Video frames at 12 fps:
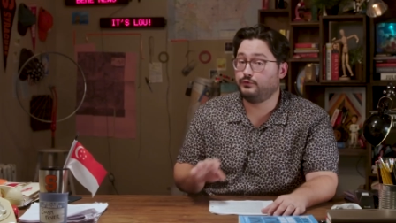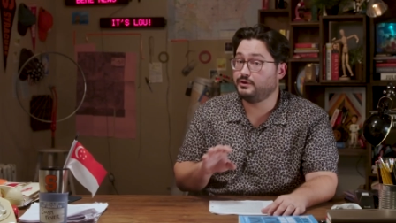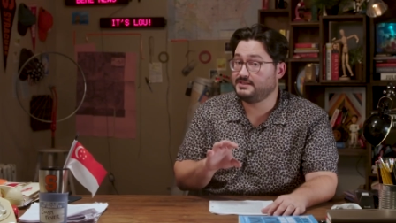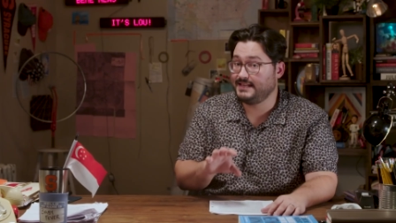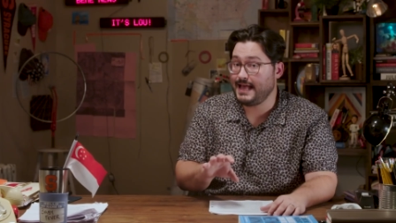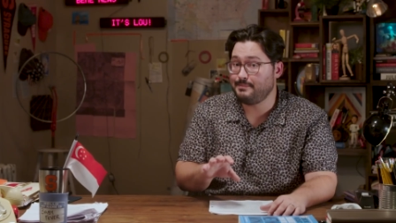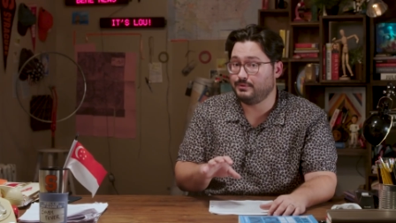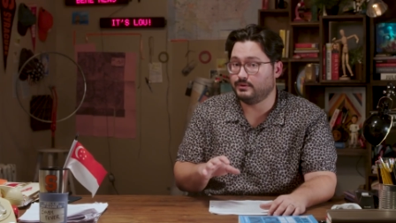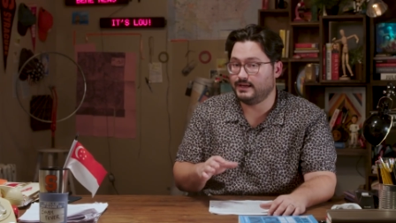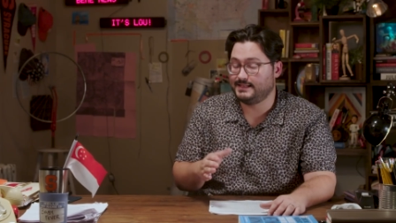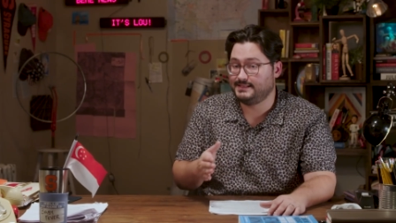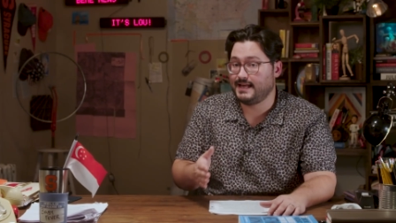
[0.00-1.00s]
For
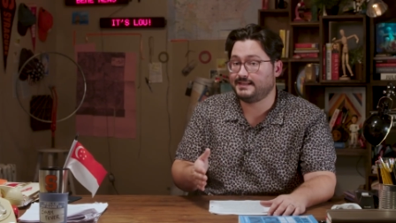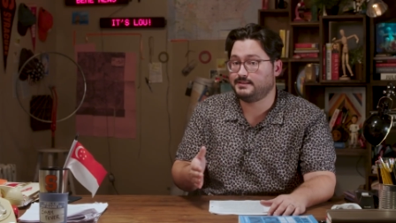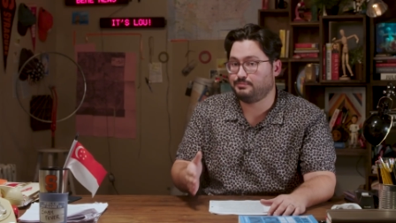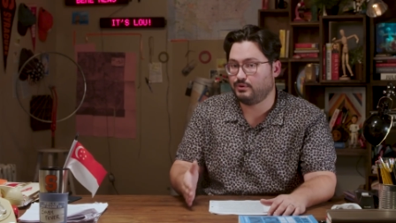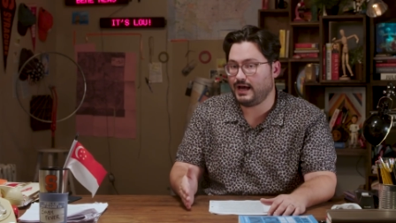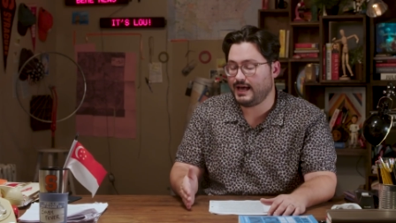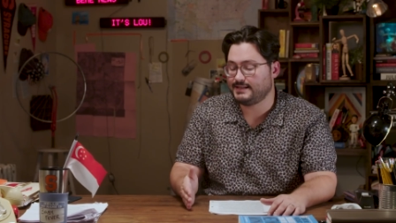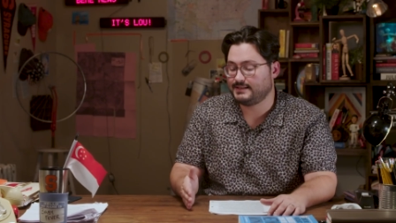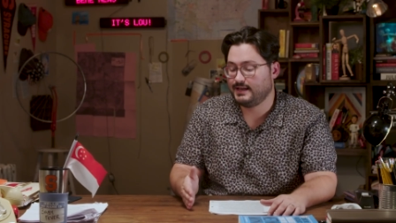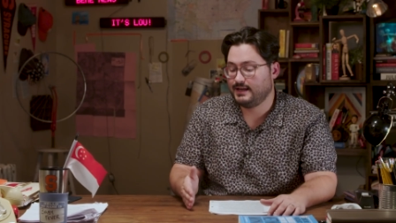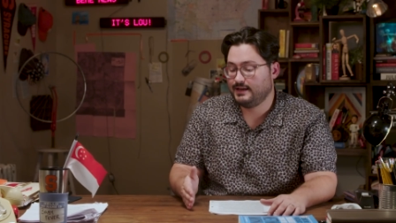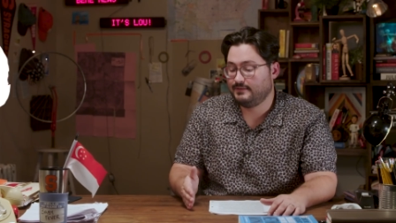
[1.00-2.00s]
example, it's not a
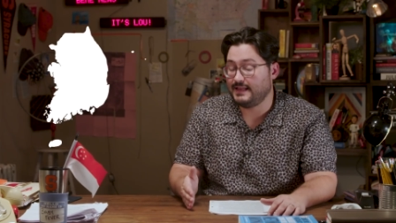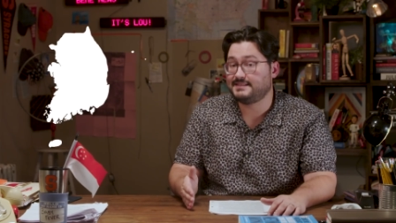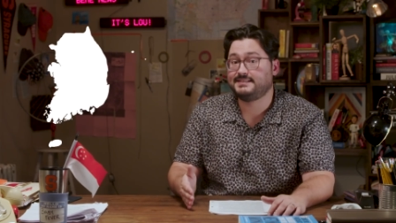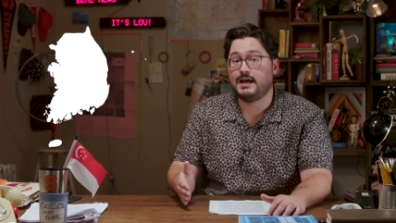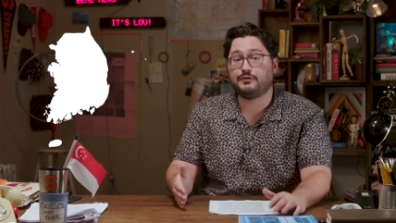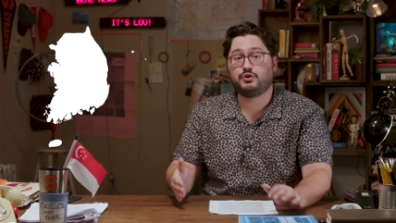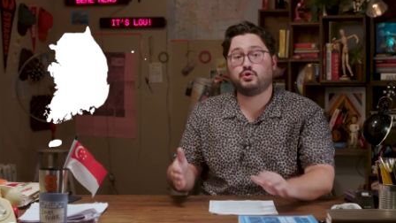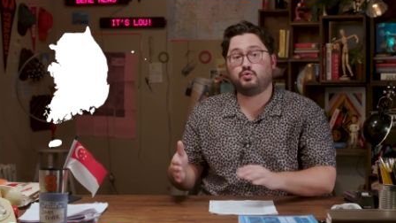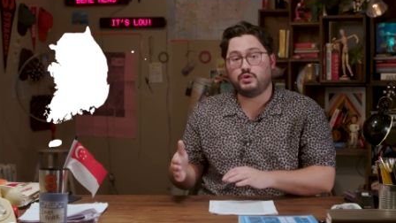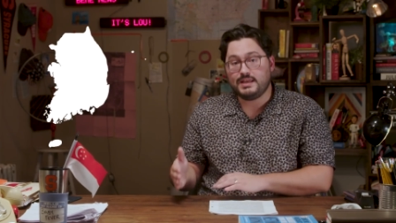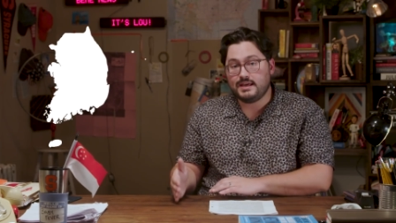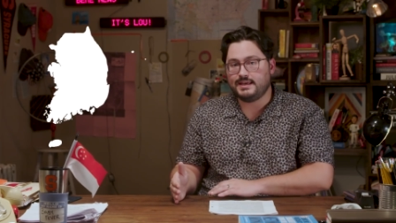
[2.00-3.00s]
surprise that South
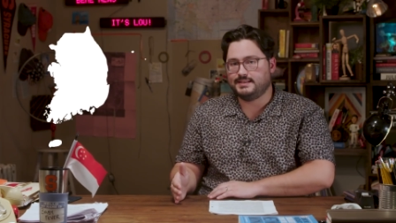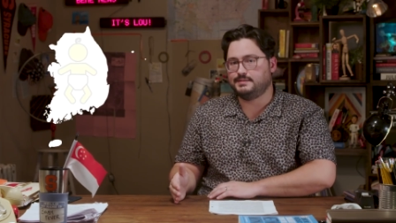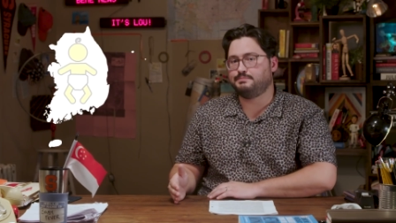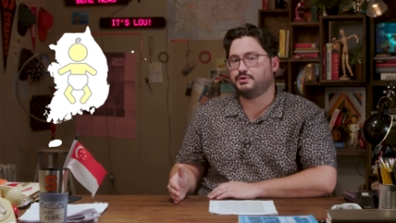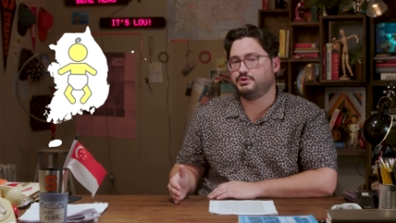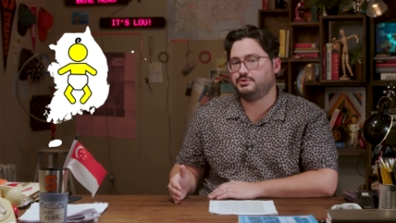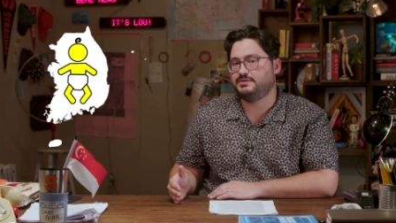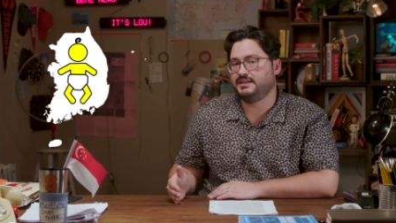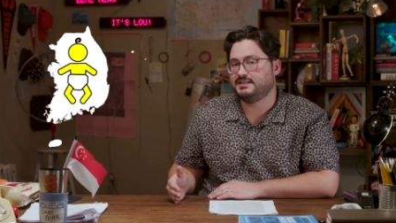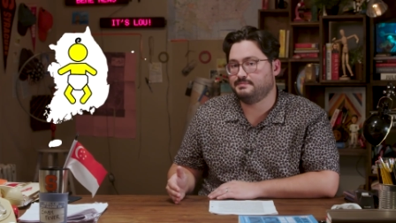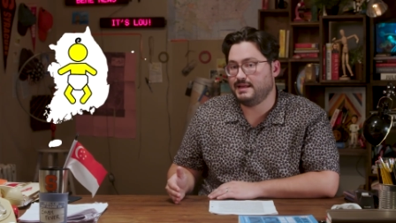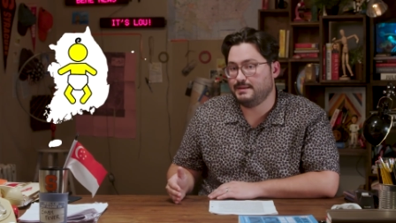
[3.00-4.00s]
Korea isn't
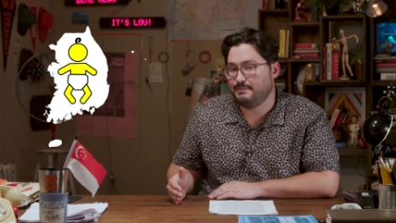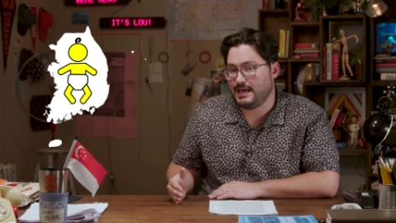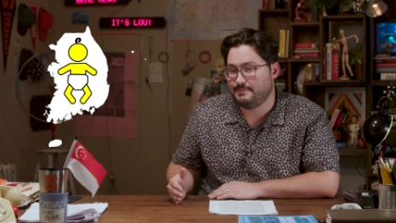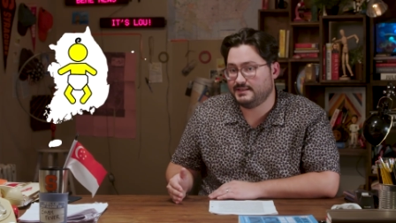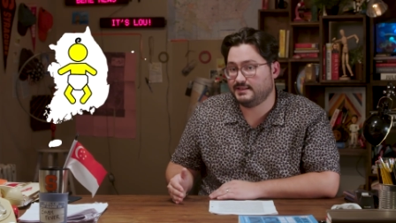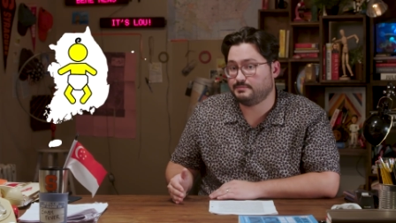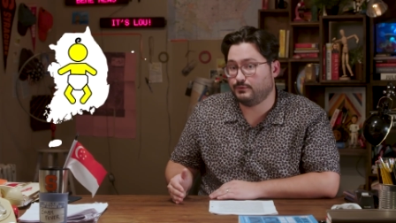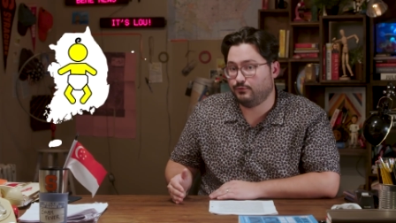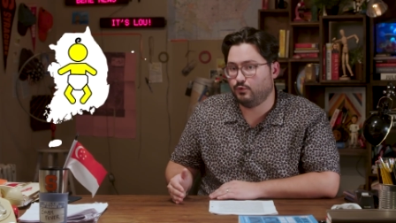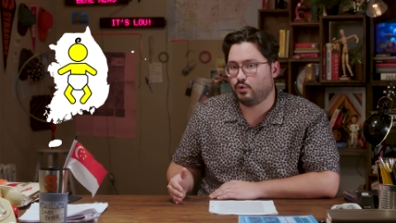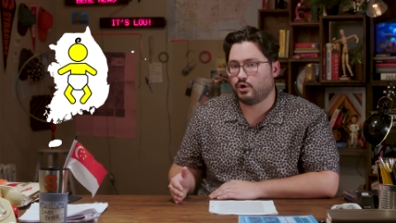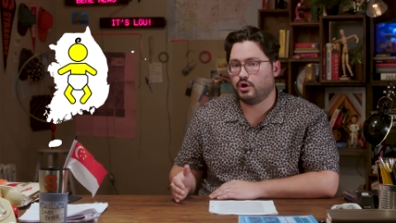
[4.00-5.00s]
producing as many babies as
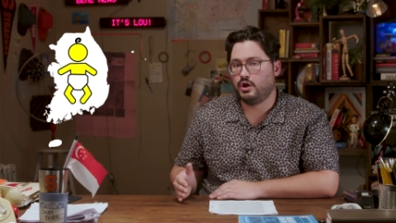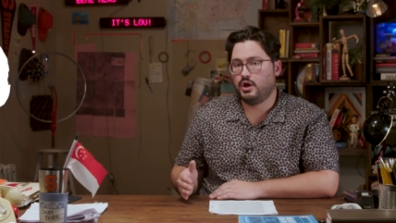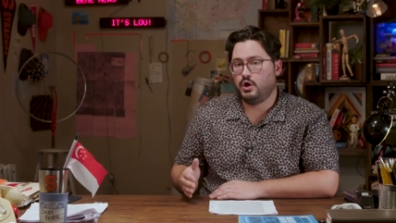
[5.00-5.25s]
before